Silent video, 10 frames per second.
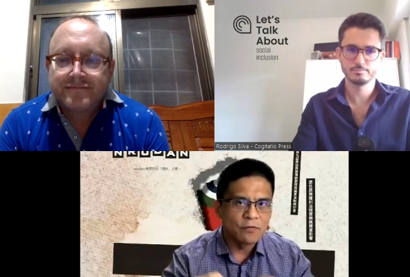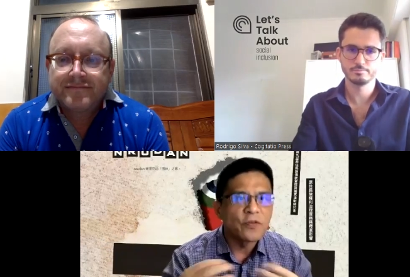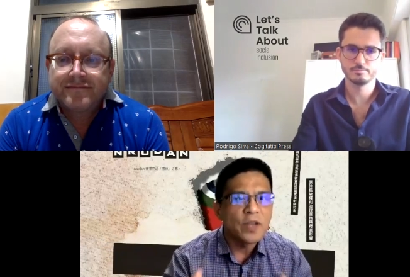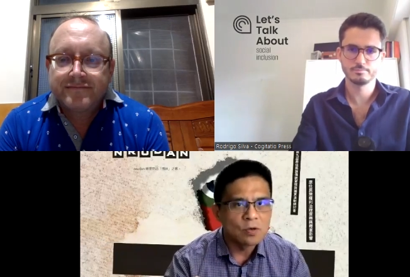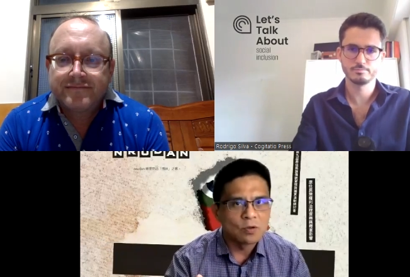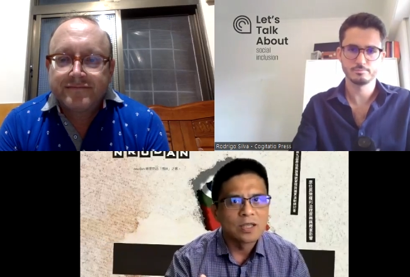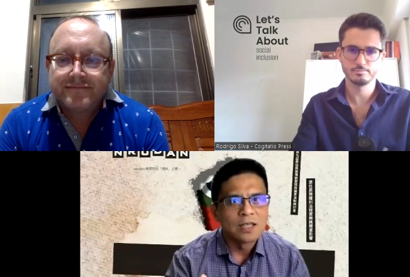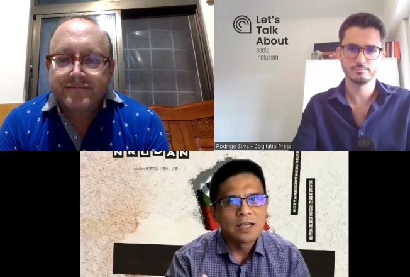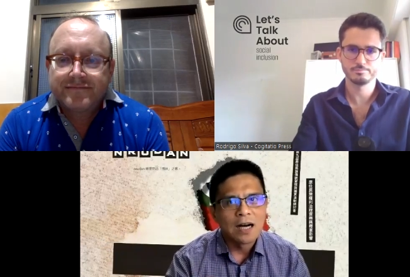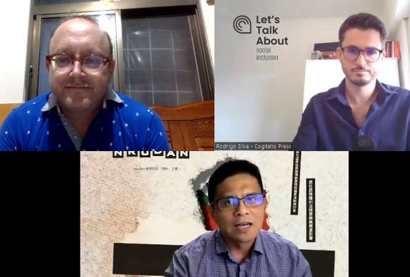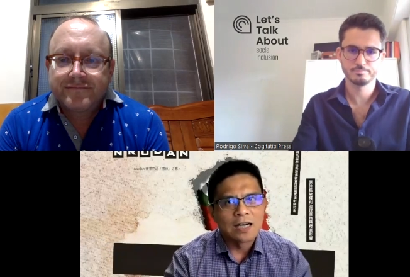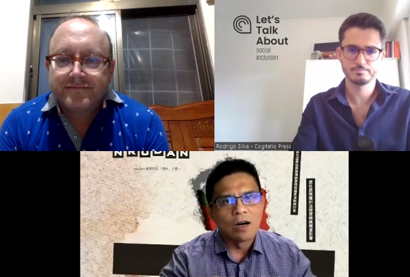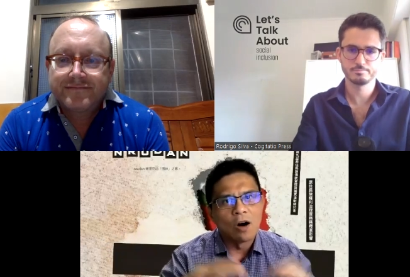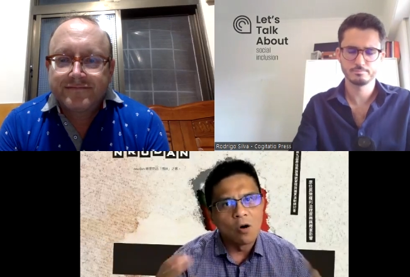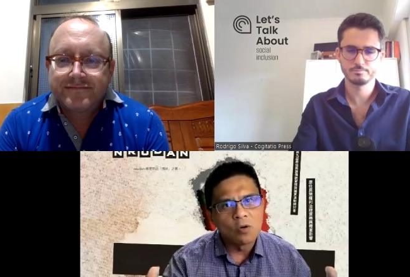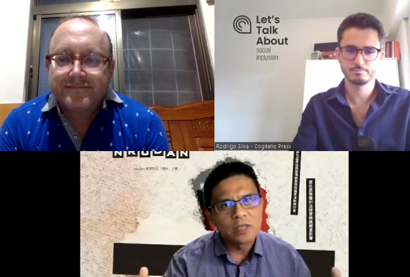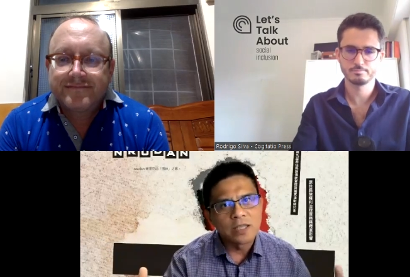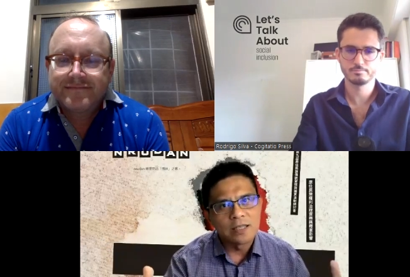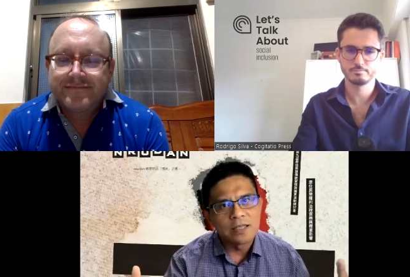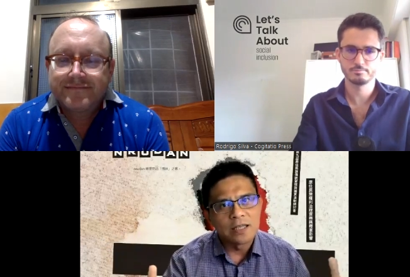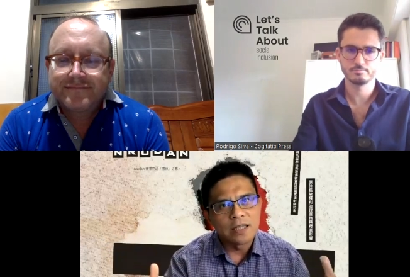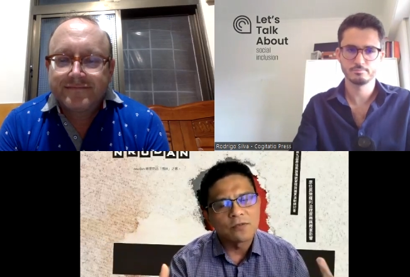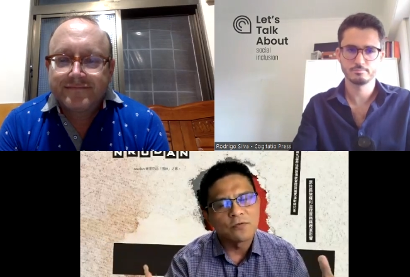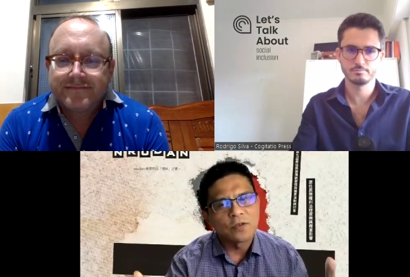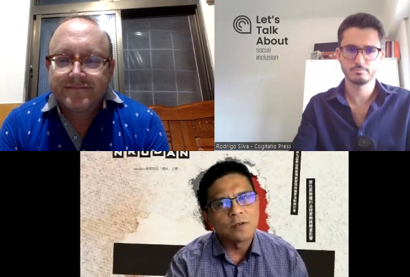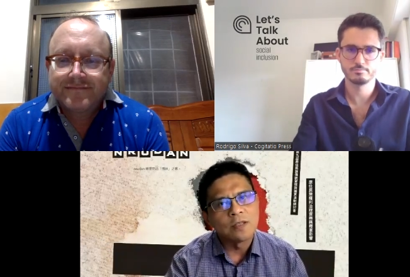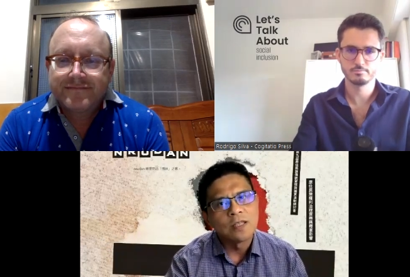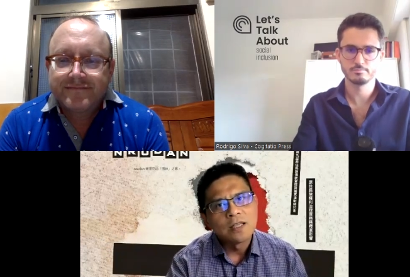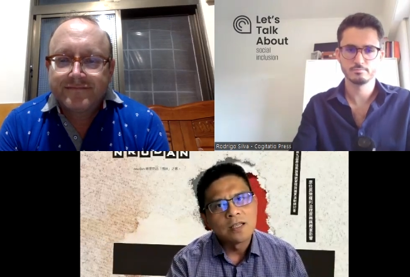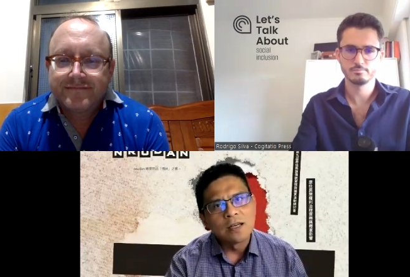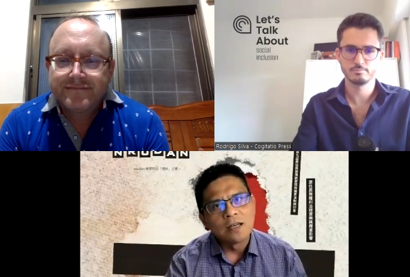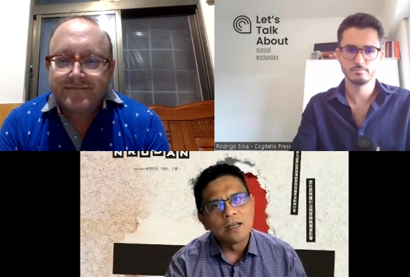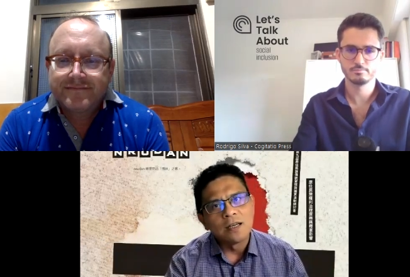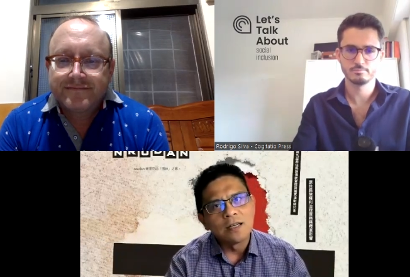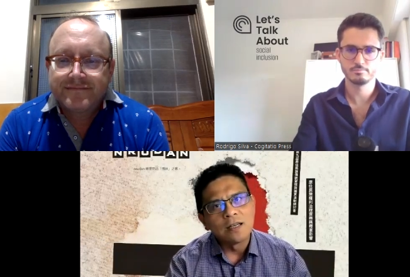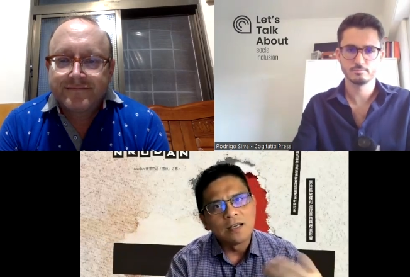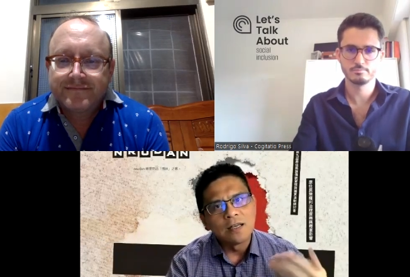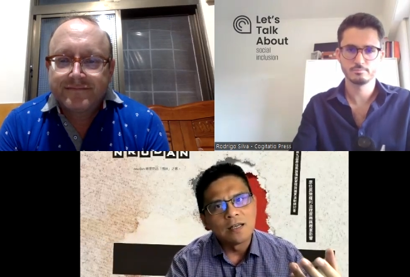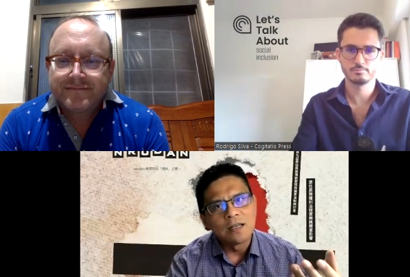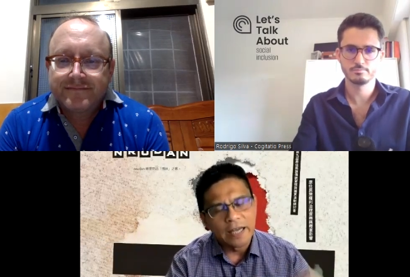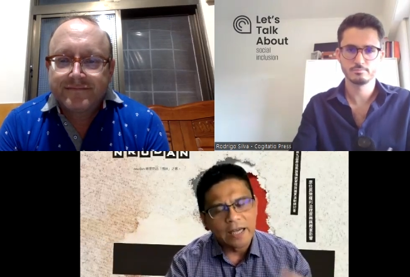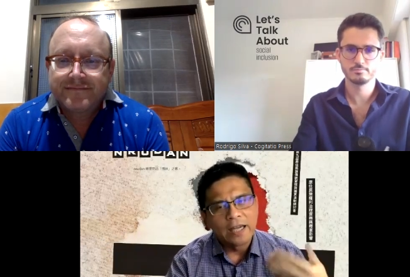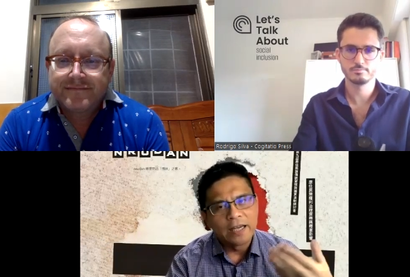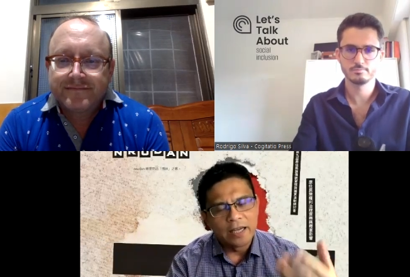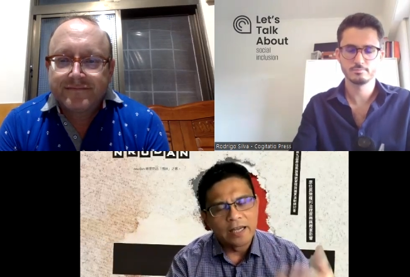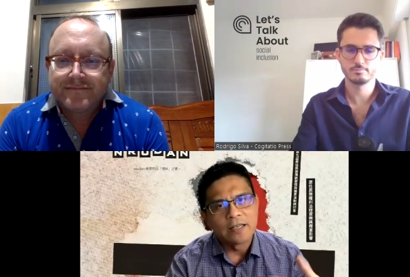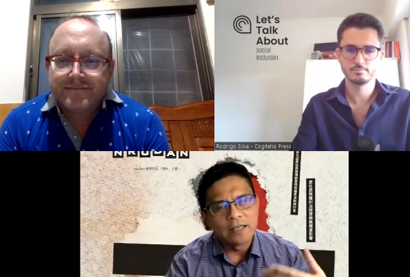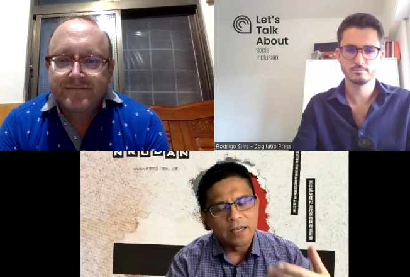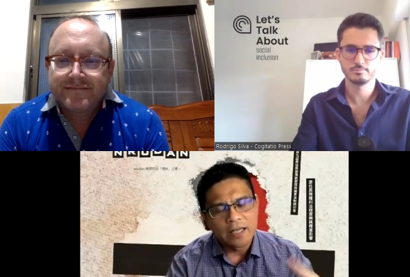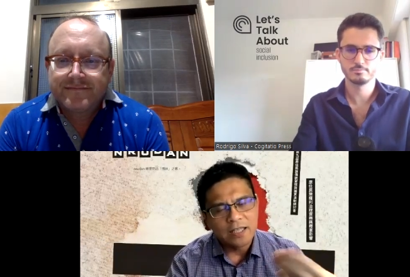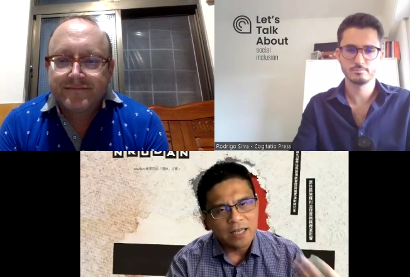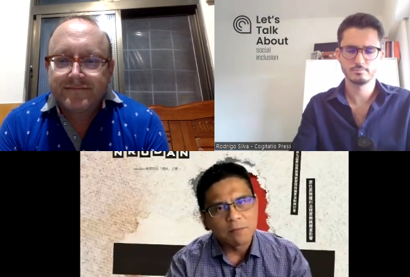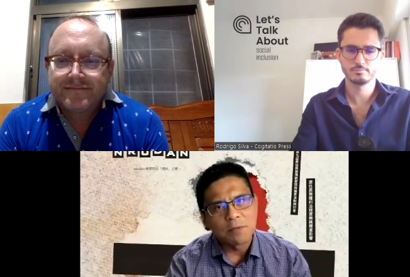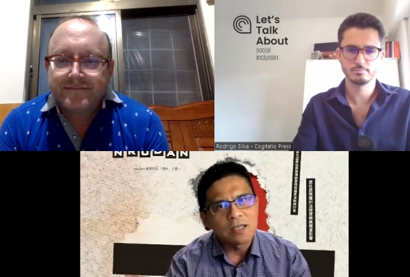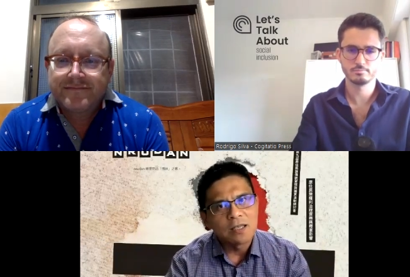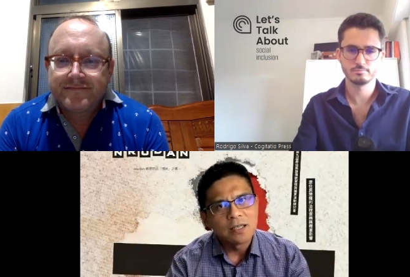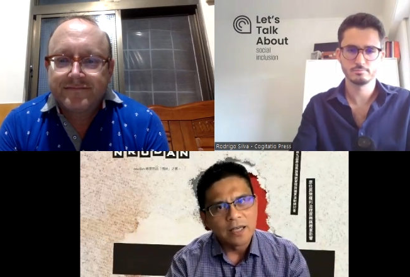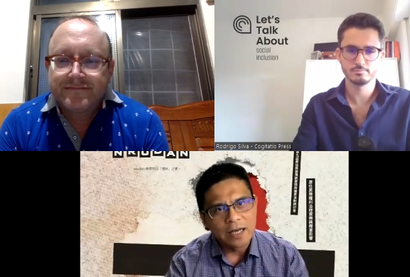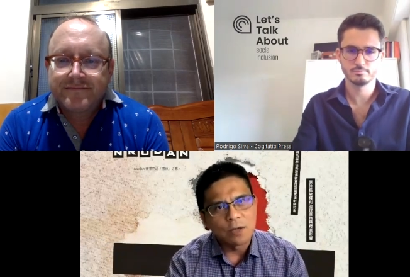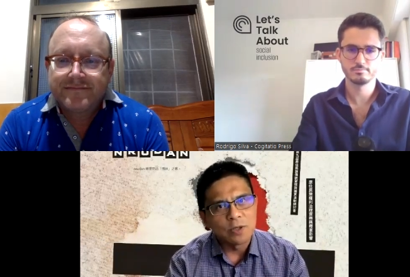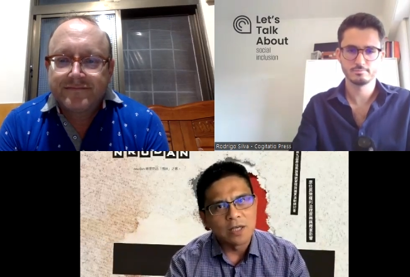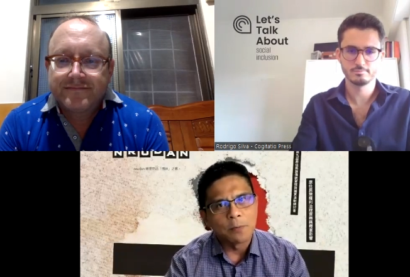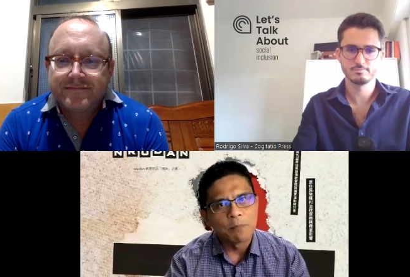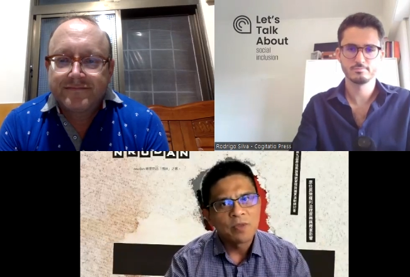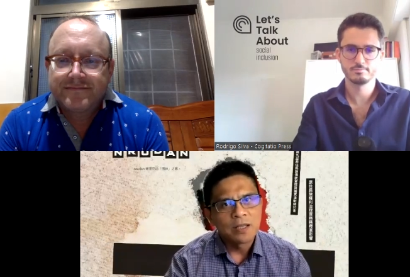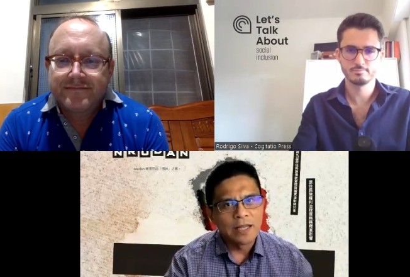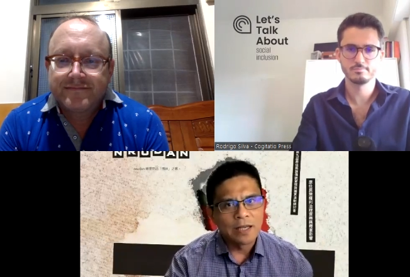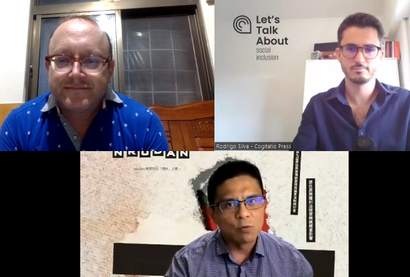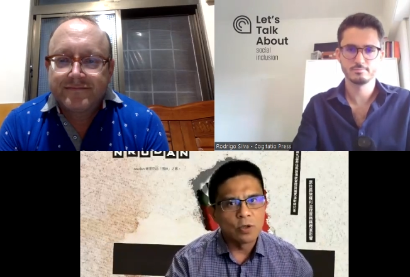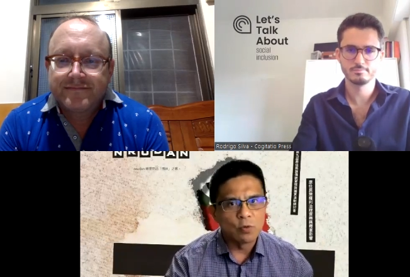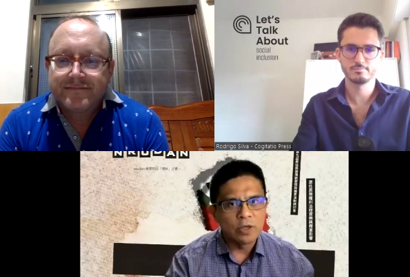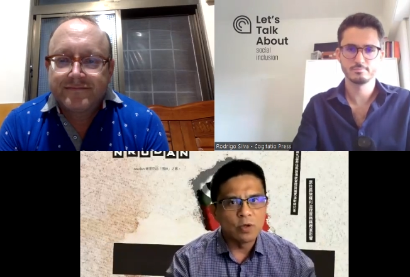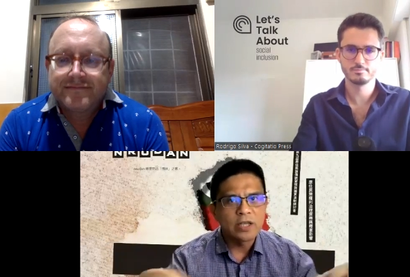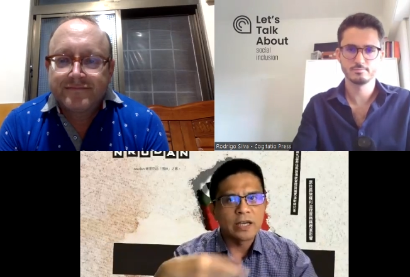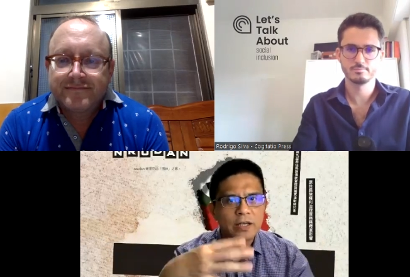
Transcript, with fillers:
Speaker 1: field under all the different uh, uh, academic area that we, we, we can